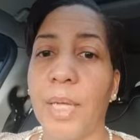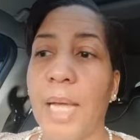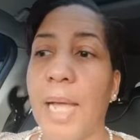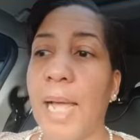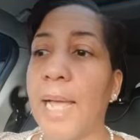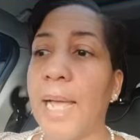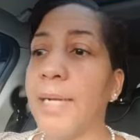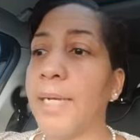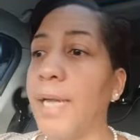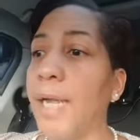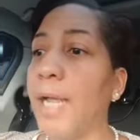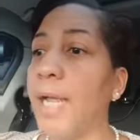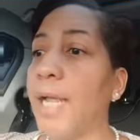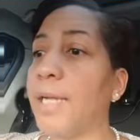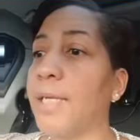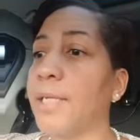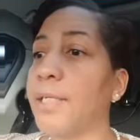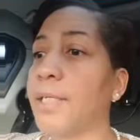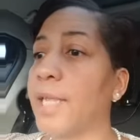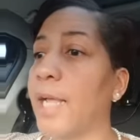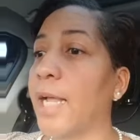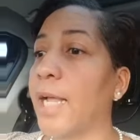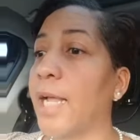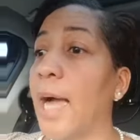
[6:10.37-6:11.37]
And then
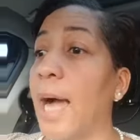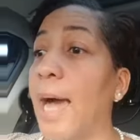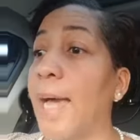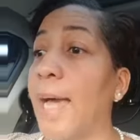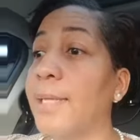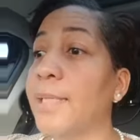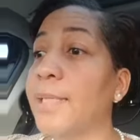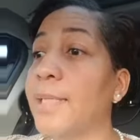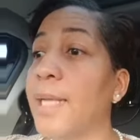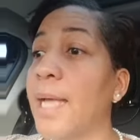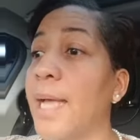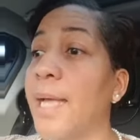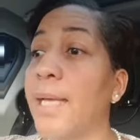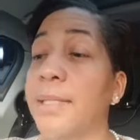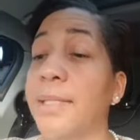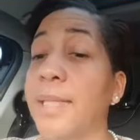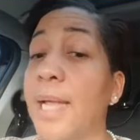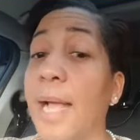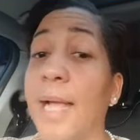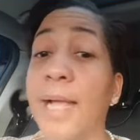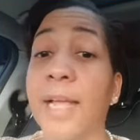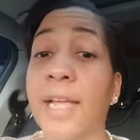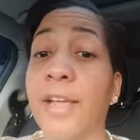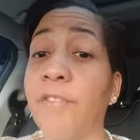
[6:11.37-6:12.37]
say, God has
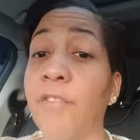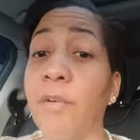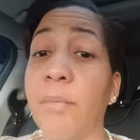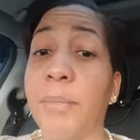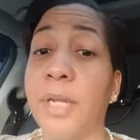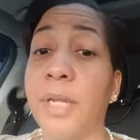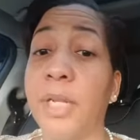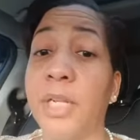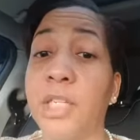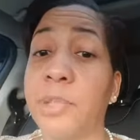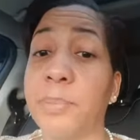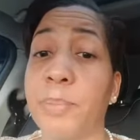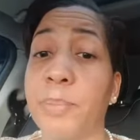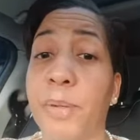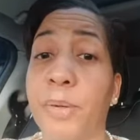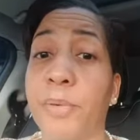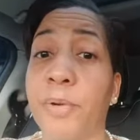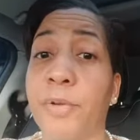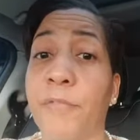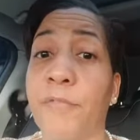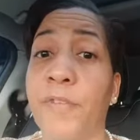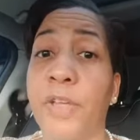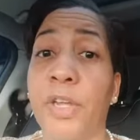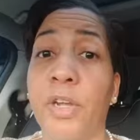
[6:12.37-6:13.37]
not given me the
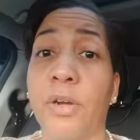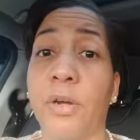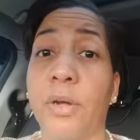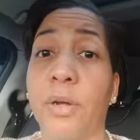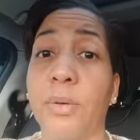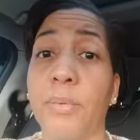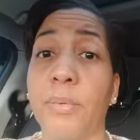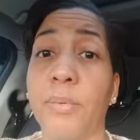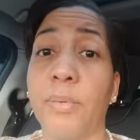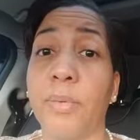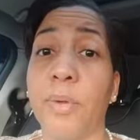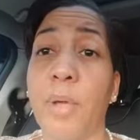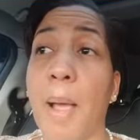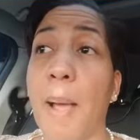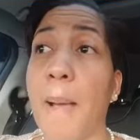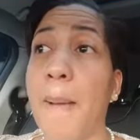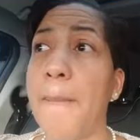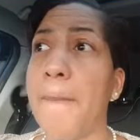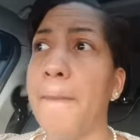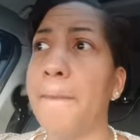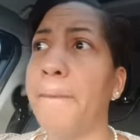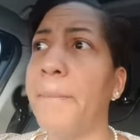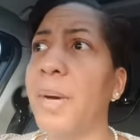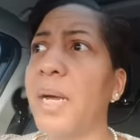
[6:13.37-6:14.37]
spirit of fear,
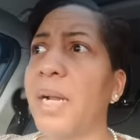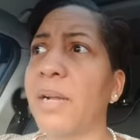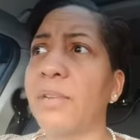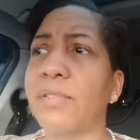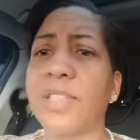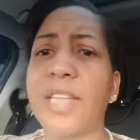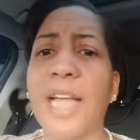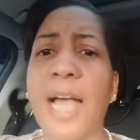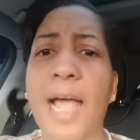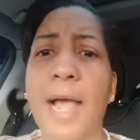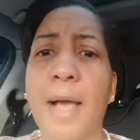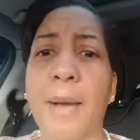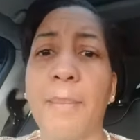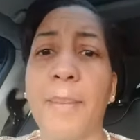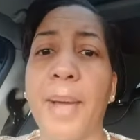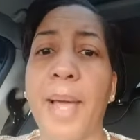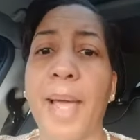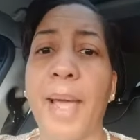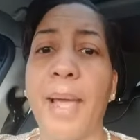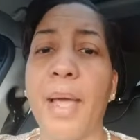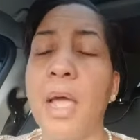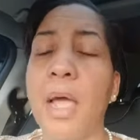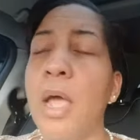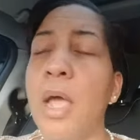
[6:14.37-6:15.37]
but of sound
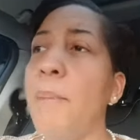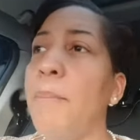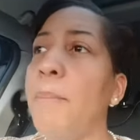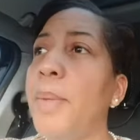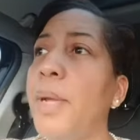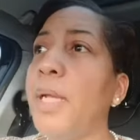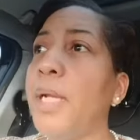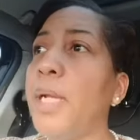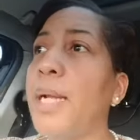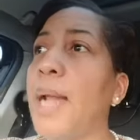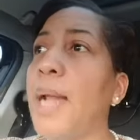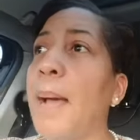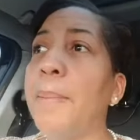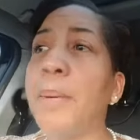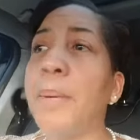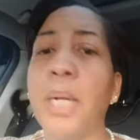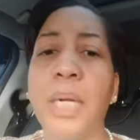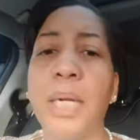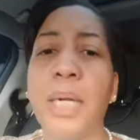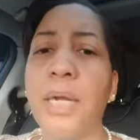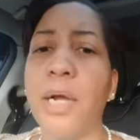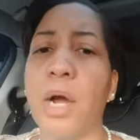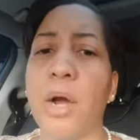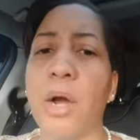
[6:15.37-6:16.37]
mind. Meaning, I'm
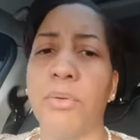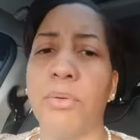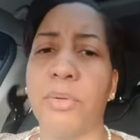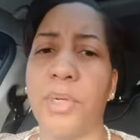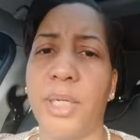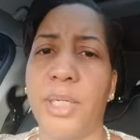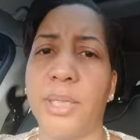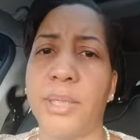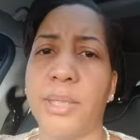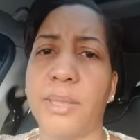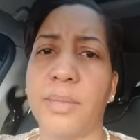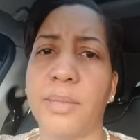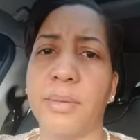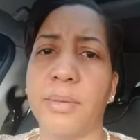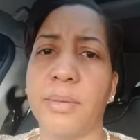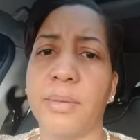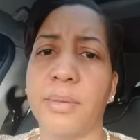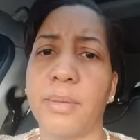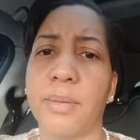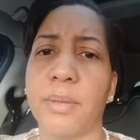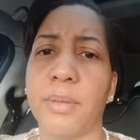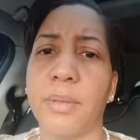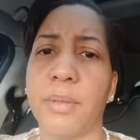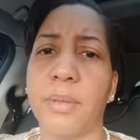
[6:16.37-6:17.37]
clear on this.
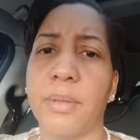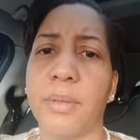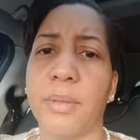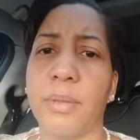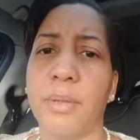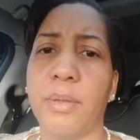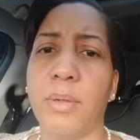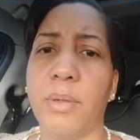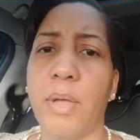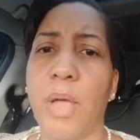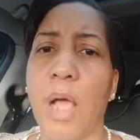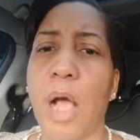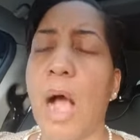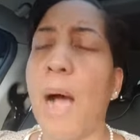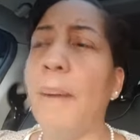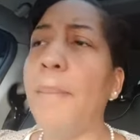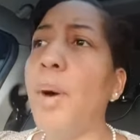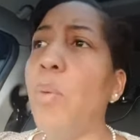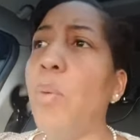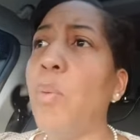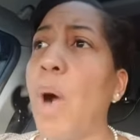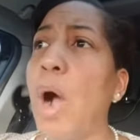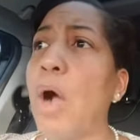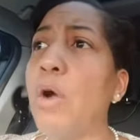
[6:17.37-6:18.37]
I'm
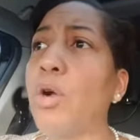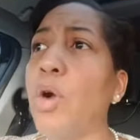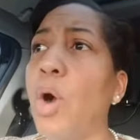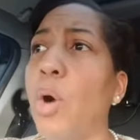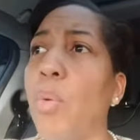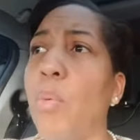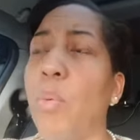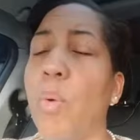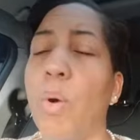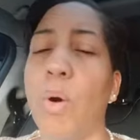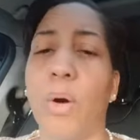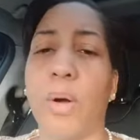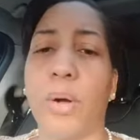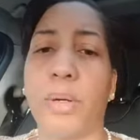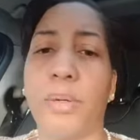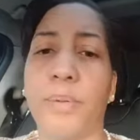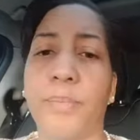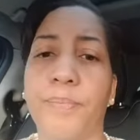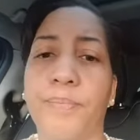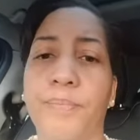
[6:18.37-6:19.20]
going to walk on water.